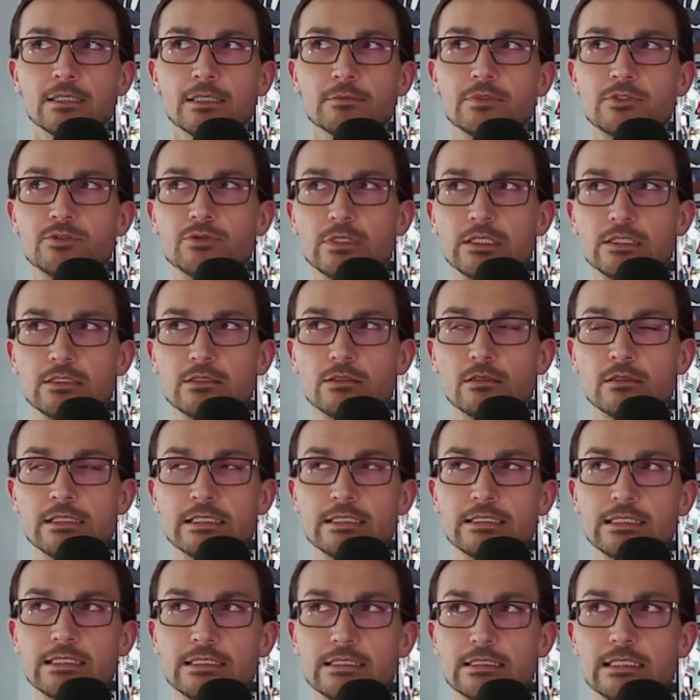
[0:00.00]
between twenty
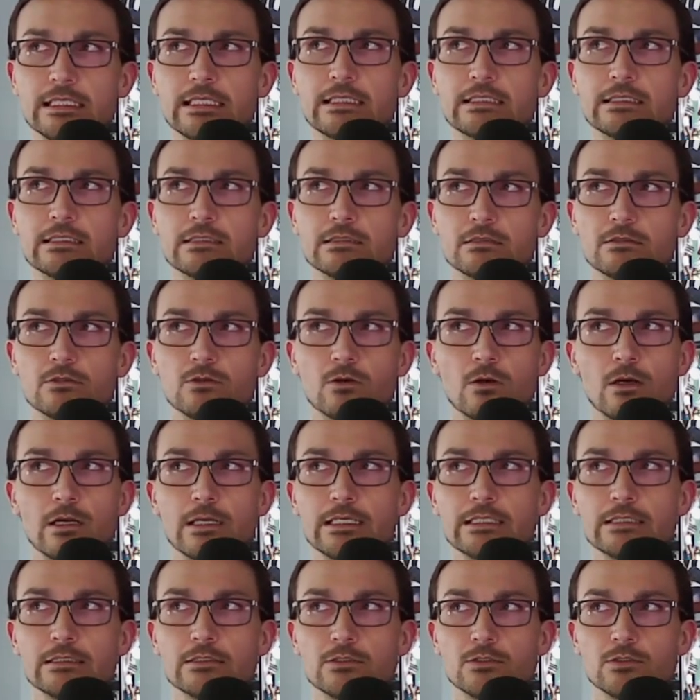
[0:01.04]
sixteen and
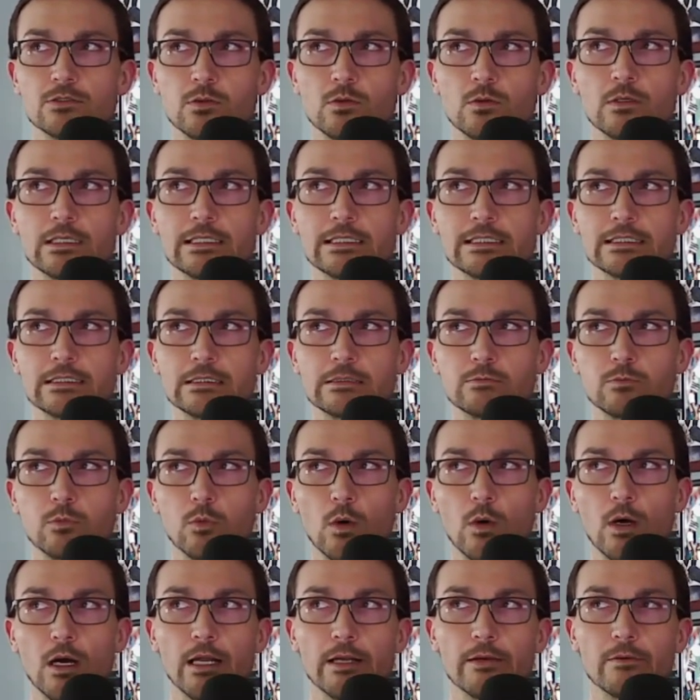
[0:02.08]
twenty
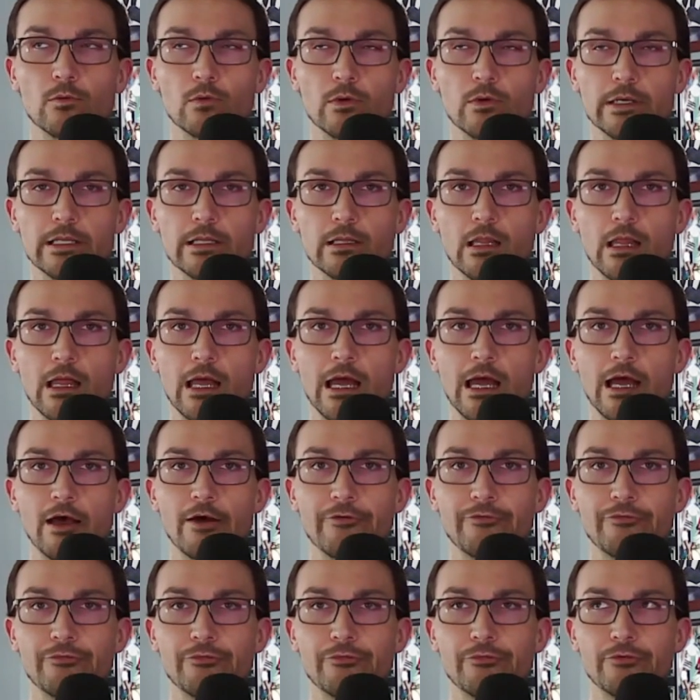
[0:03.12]
twenty-one when he
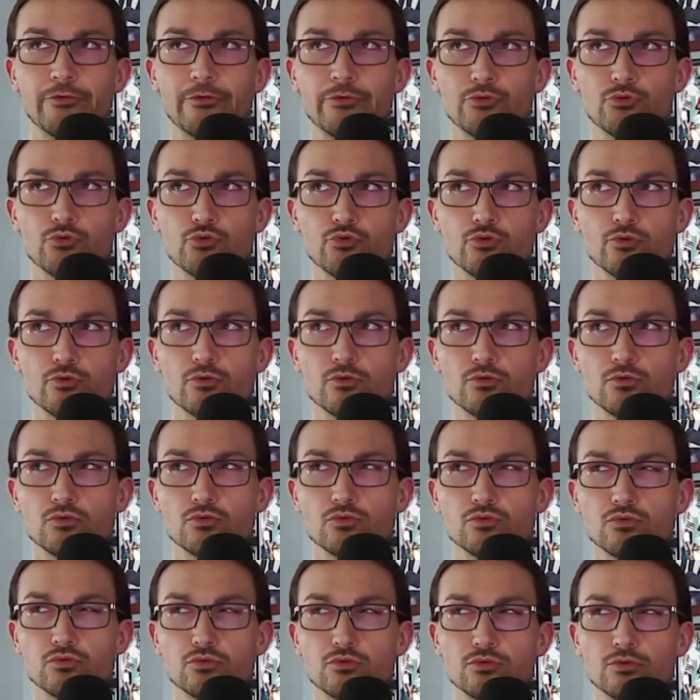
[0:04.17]
left.
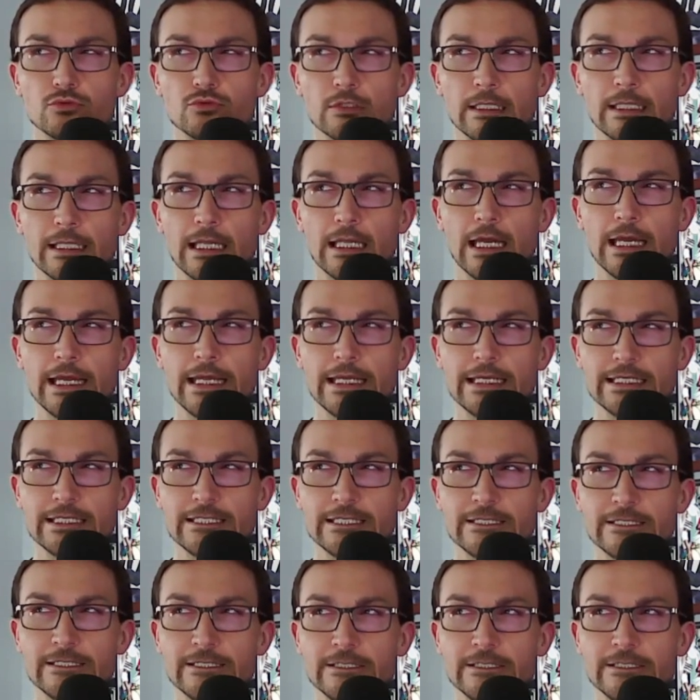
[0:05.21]
Like...